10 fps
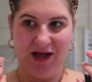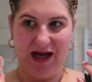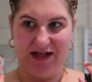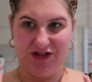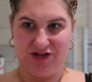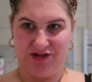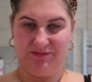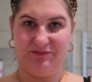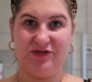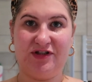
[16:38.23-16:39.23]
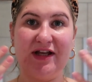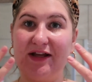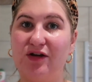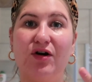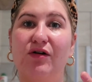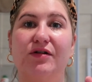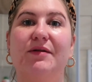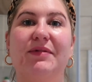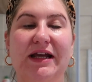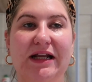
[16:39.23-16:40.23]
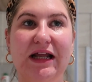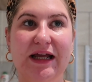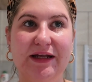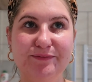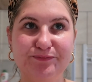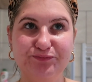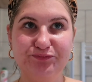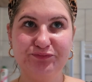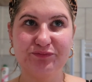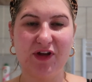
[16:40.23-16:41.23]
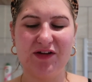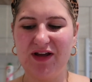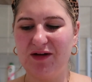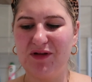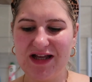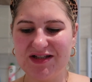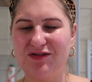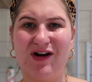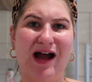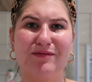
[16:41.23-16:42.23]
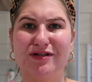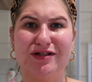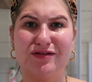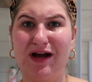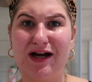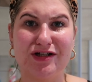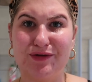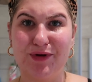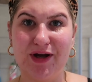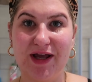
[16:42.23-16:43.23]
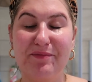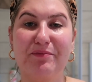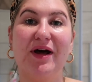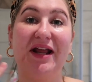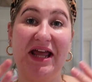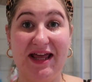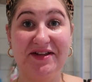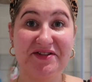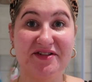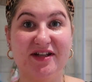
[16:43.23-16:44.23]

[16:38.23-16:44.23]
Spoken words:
and it's just like gone completely, you think, well, that's crap, it's not actually working, but it is.